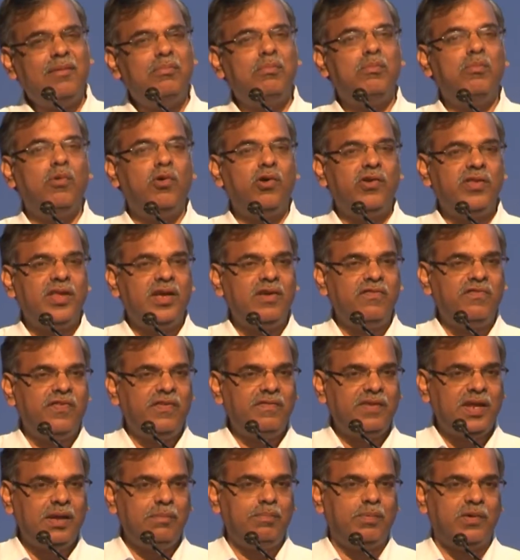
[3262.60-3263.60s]
More than
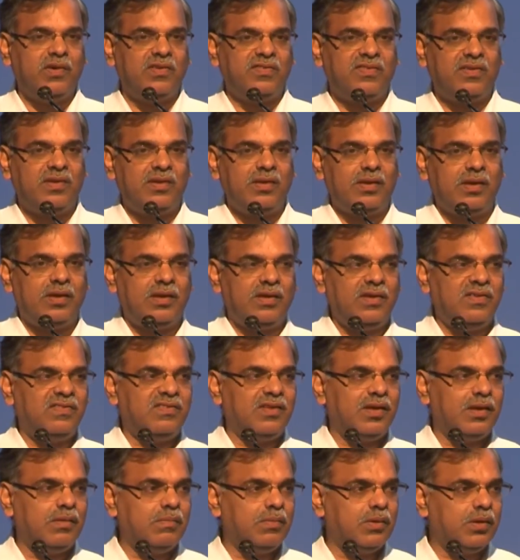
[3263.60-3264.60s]
50%, a
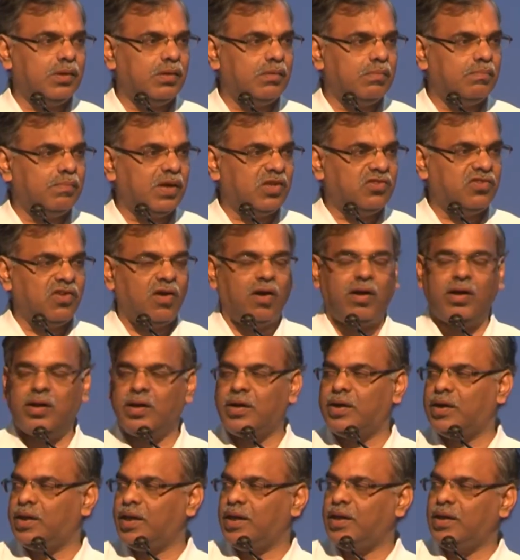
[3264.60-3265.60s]
reasonable
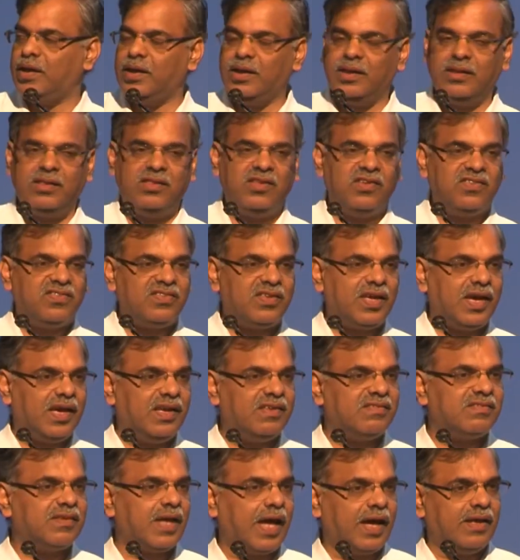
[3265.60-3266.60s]
majority, in this
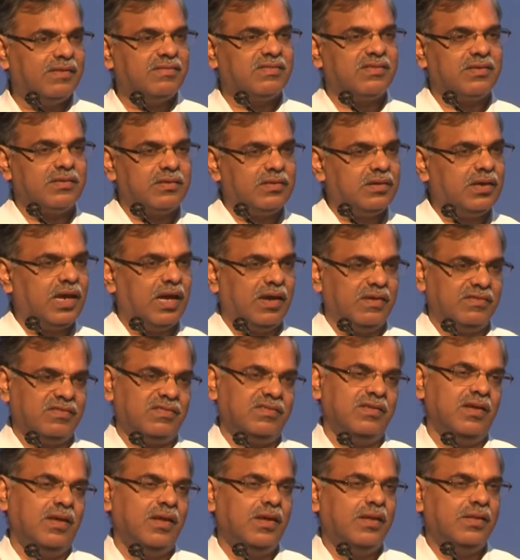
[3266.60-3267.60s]
case, answer
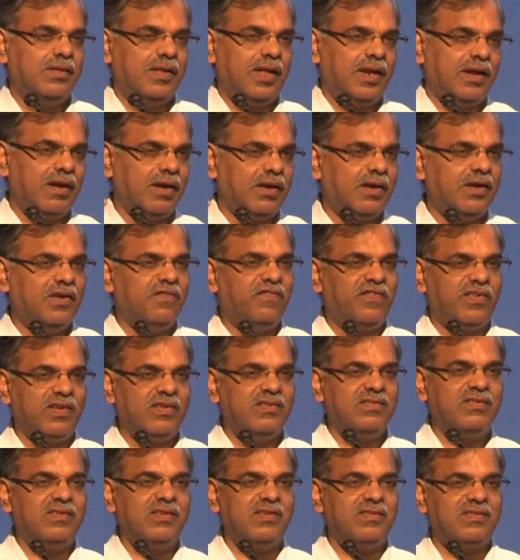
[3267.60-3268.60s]
yes. There are
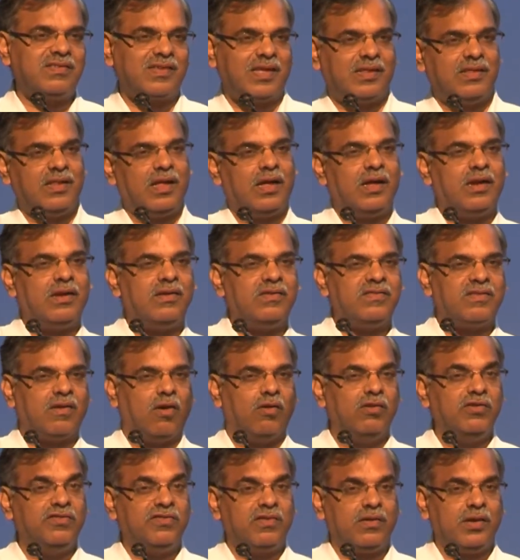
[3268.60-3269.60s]
differences, and there is
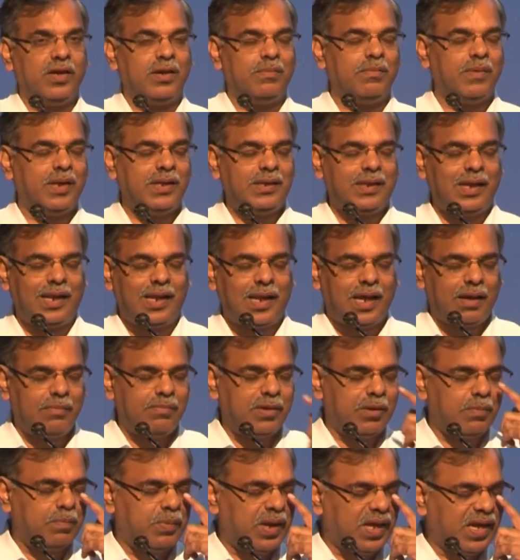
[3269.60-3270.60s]
also a multi-lab
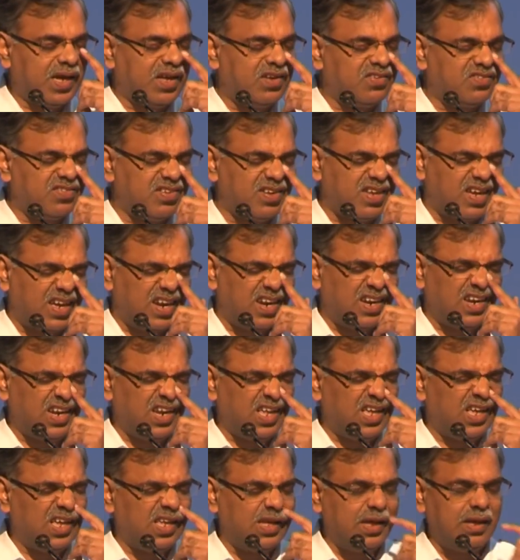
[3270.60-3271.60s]
replication
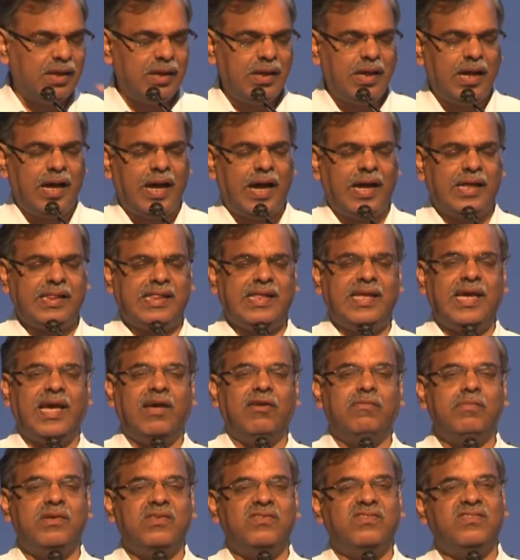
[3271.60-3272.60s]
currently, I think,
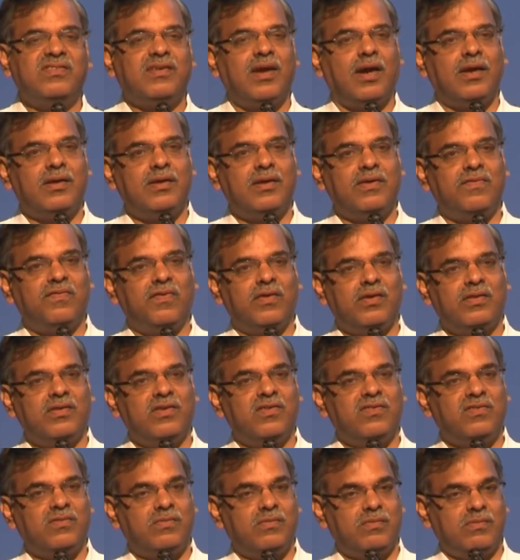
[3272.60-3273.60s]
have been started for
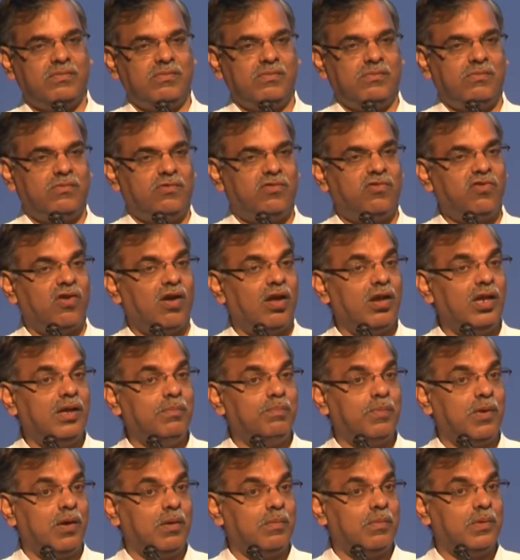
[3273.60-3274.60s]
this trolley
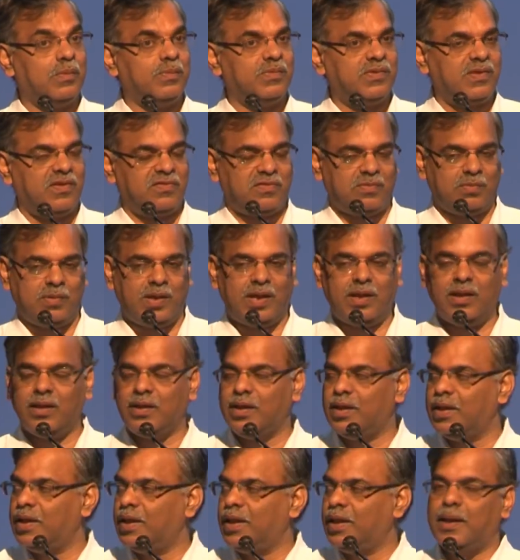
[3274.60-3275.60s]
problems as well.
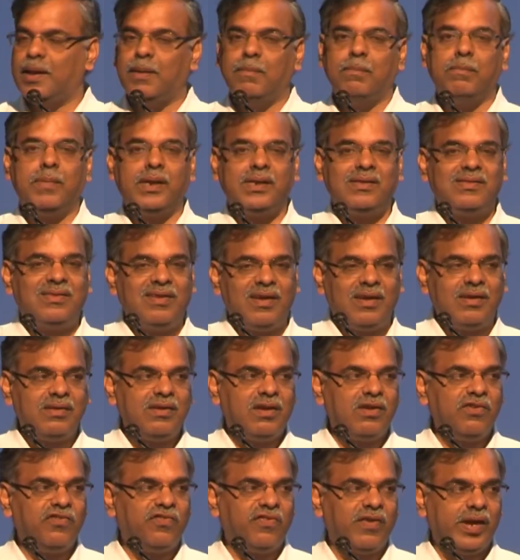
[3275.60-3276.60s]
But
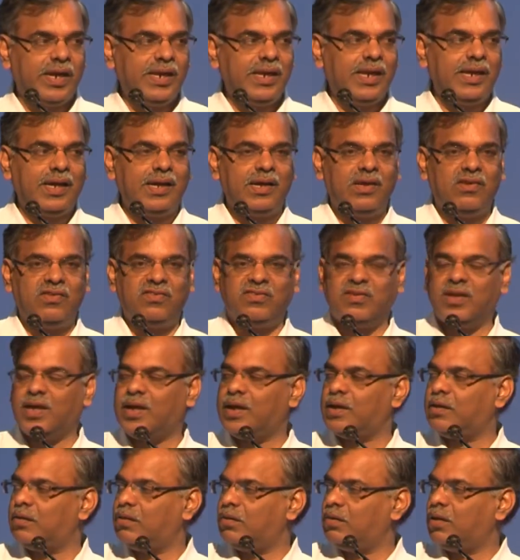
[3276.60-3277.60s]
dental finding is
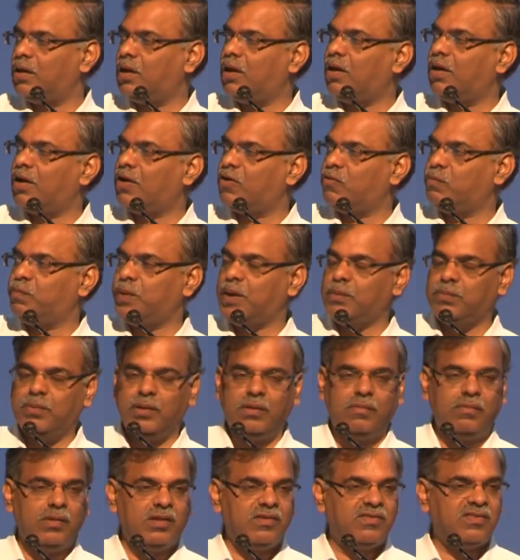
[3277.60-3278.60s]
that a lot of
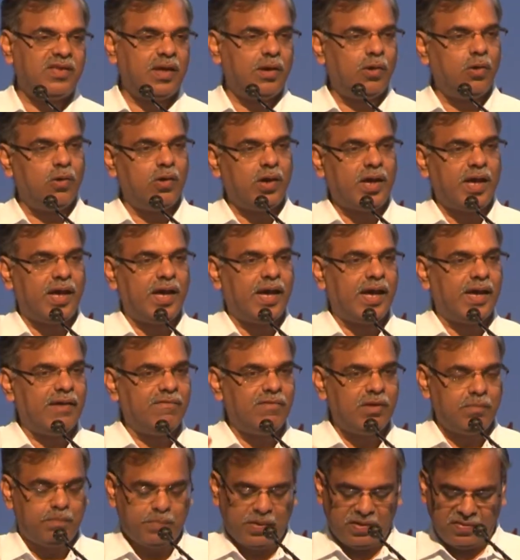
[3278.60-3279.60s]
people will say, okay, I
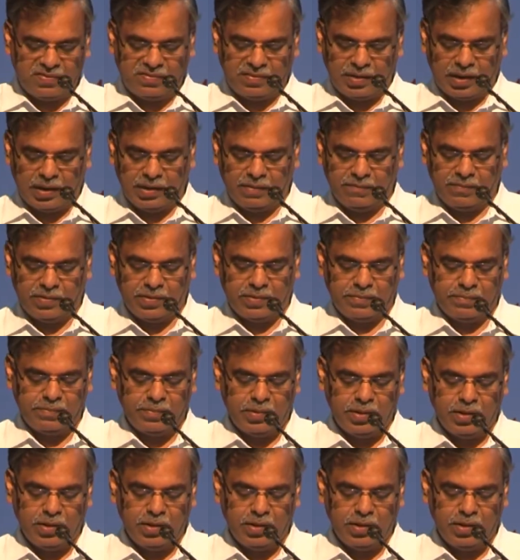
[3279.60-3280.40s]
will press the lever.